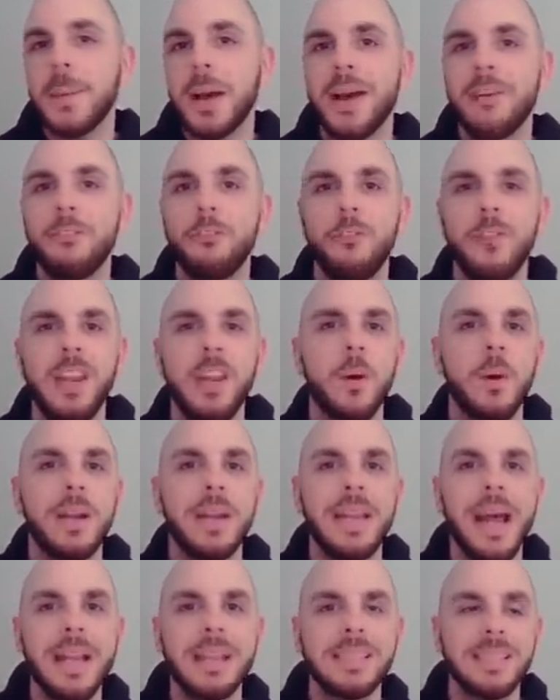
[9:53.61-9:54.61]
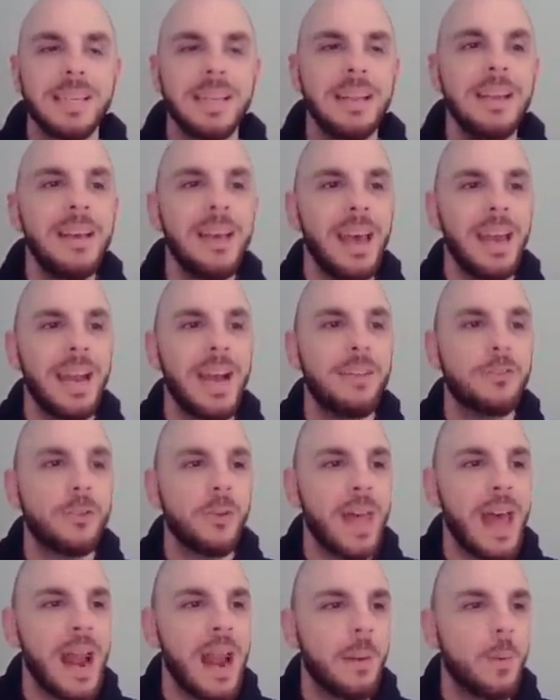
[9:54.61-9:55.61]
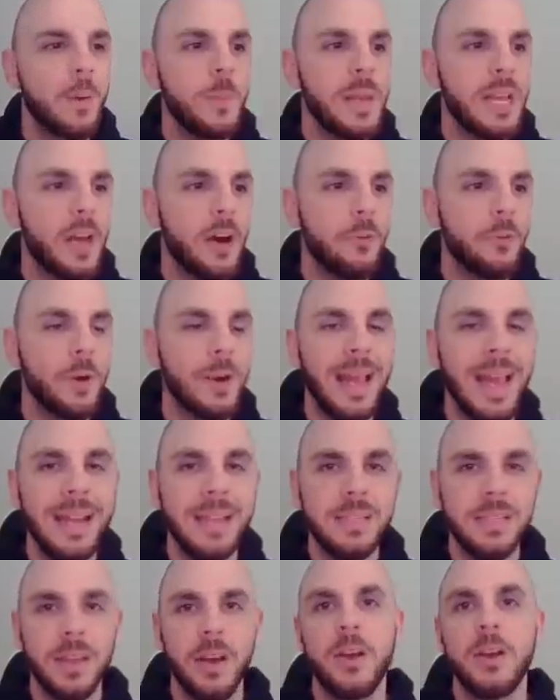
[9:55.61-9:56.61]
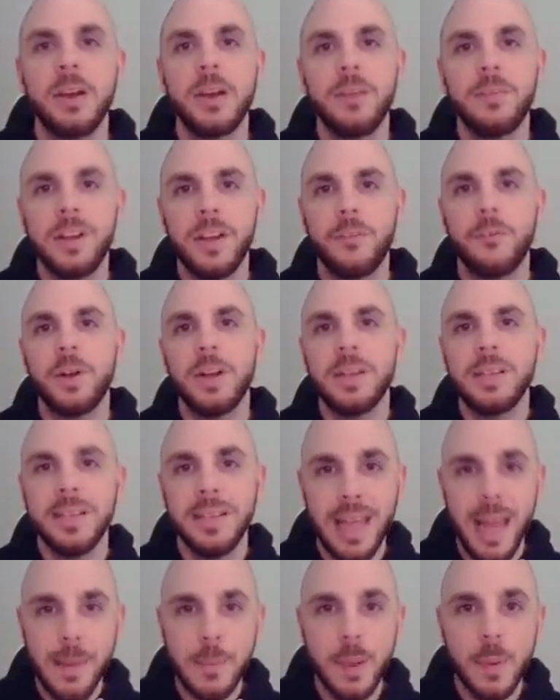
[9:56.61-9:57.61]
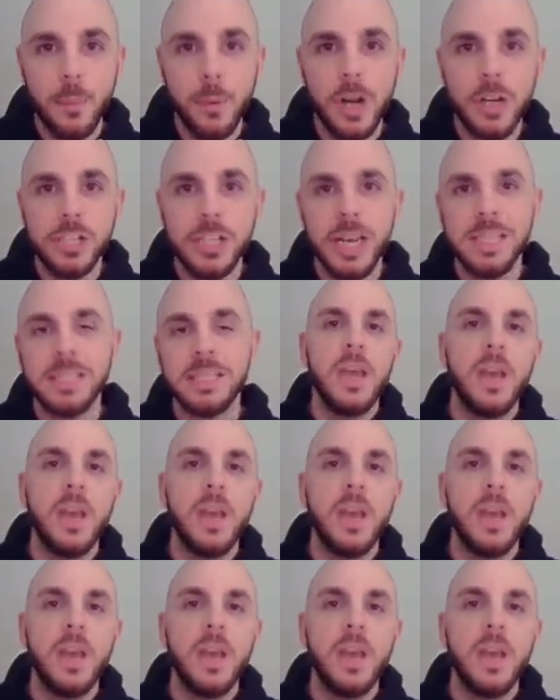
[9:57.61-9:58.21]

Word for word: I have a video on Natsun, and after that, I'm going to be covering a ton of different gaming projects.